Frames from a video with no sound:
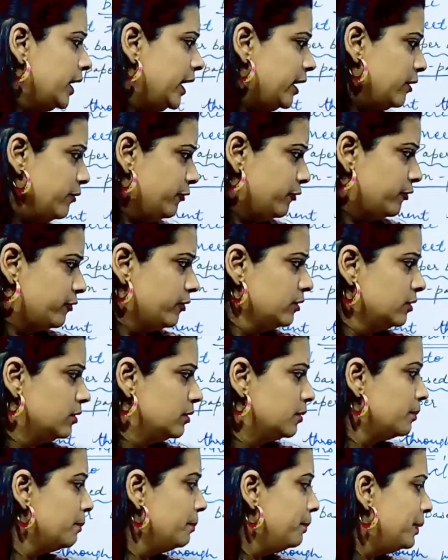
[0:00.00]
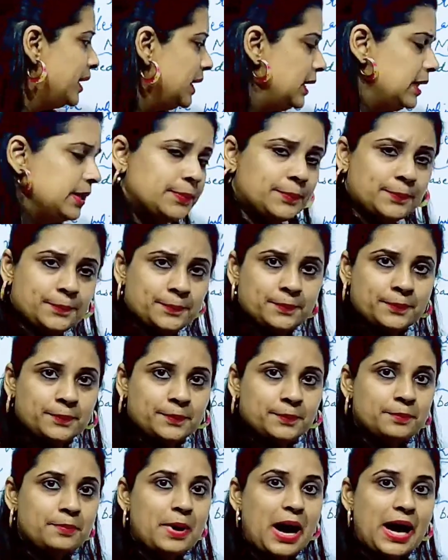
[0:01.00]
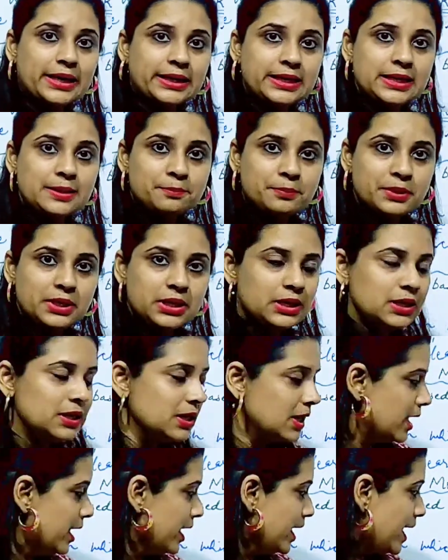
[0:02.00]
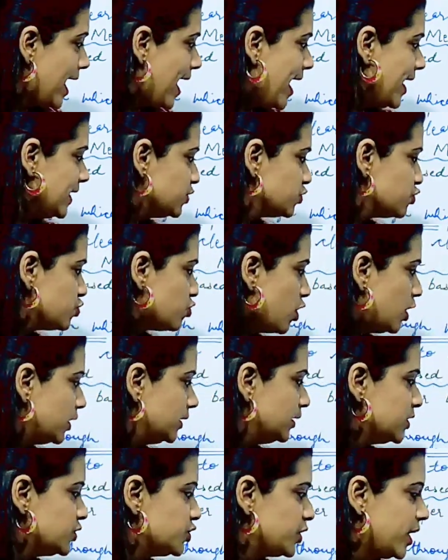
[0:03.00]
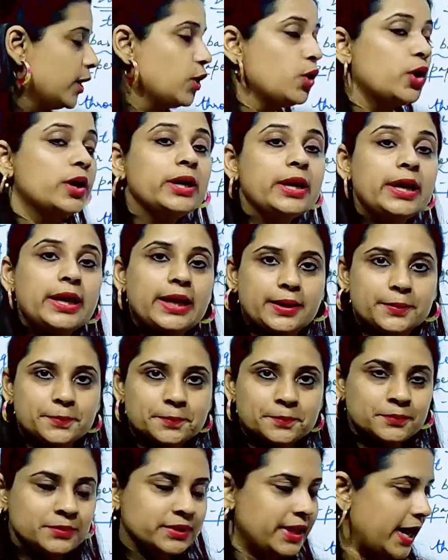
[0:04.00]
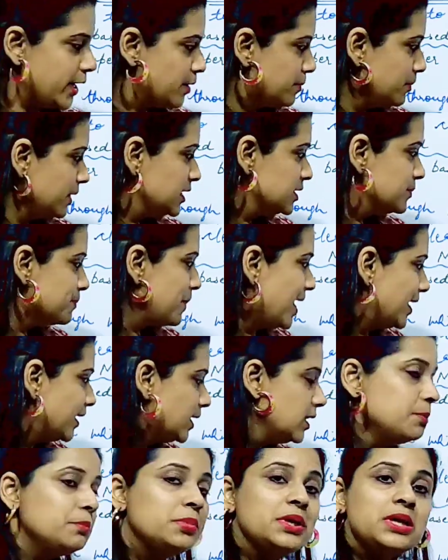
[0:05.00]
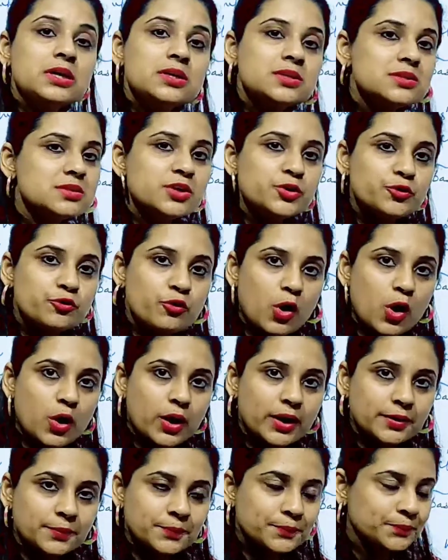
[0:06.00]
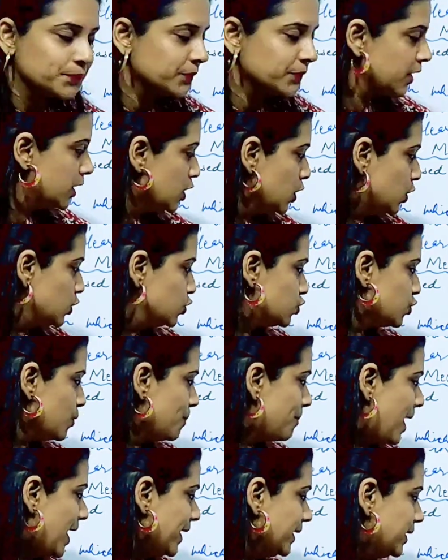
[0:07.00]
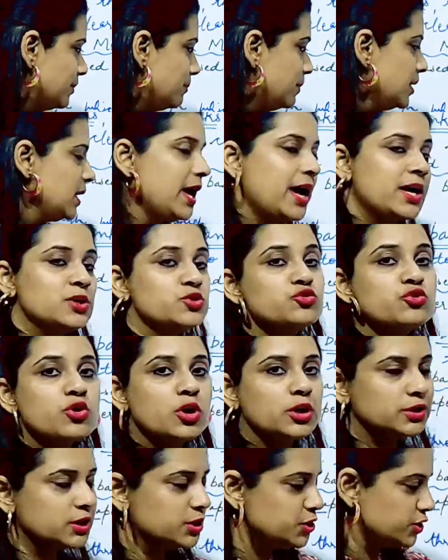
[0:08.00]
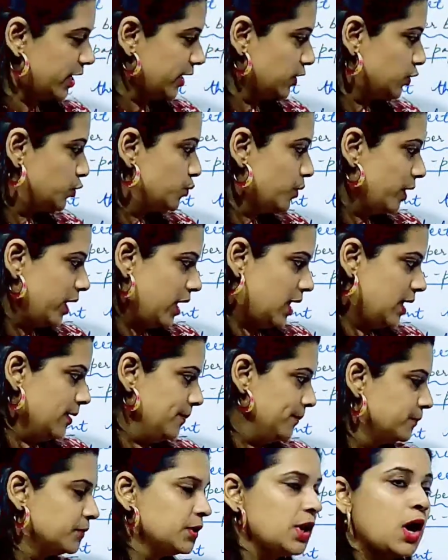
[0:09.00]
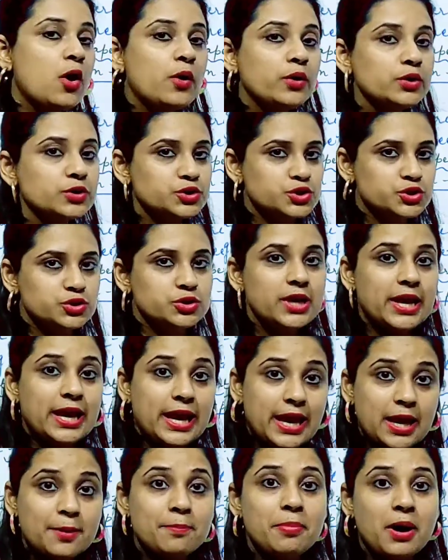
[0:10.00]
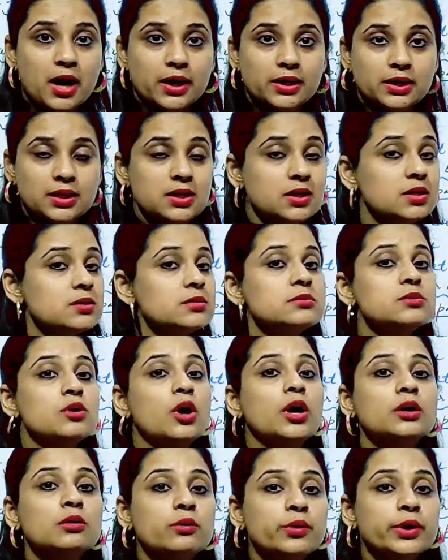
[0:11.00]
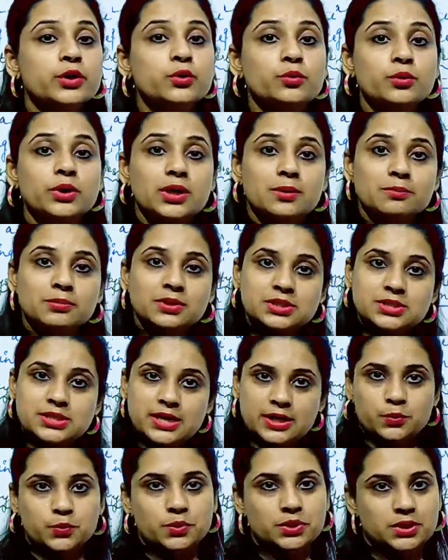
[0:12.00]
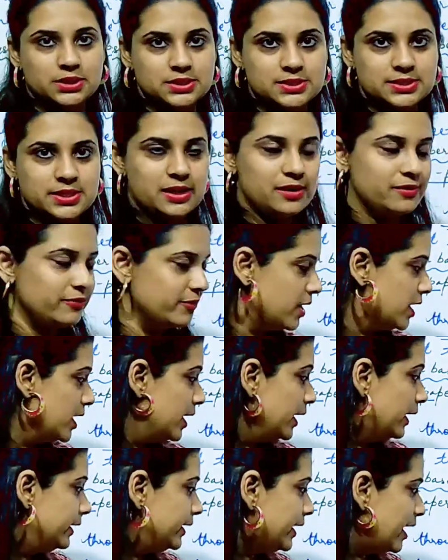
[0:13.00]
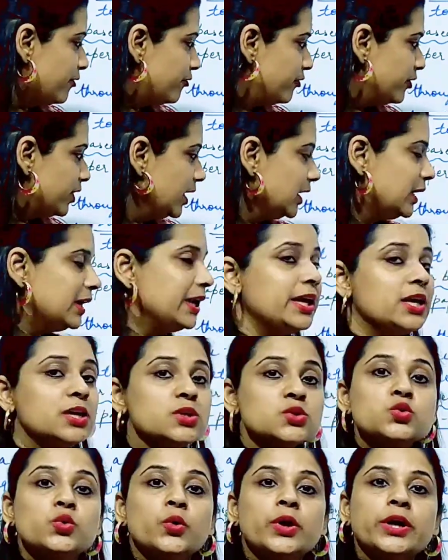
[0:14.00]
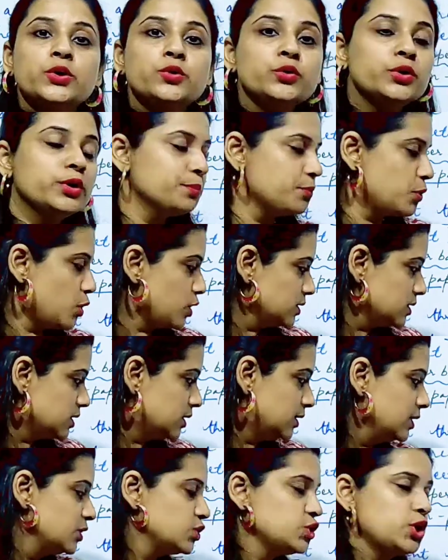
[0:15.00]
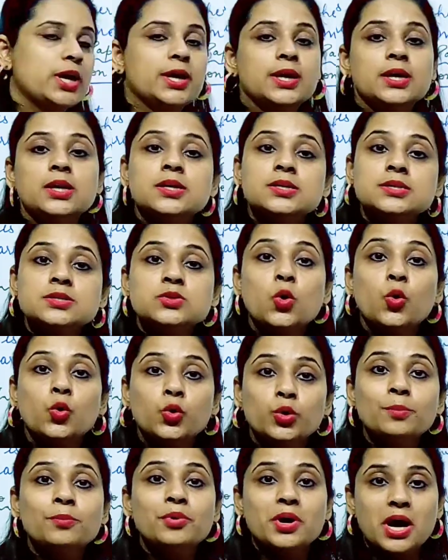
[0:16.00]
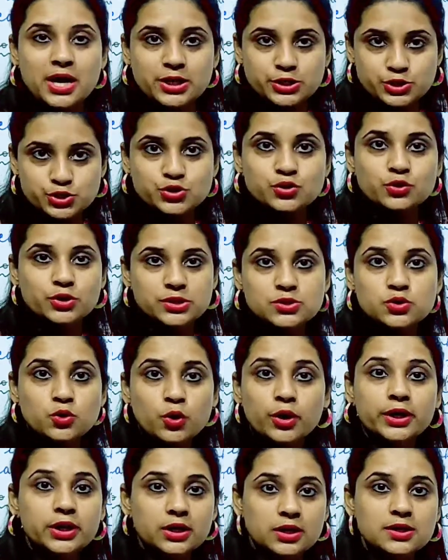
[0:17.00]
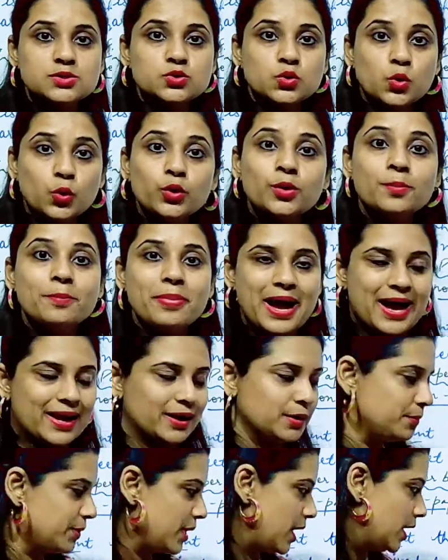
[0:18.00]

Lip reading: If B, party B, has drawn the check on A, that means party B is the drawer. So party B has drawn the check to A. Now A party is not going to keep the check with itself. Definitely he is going to deposit the check in his own branch, in his own bank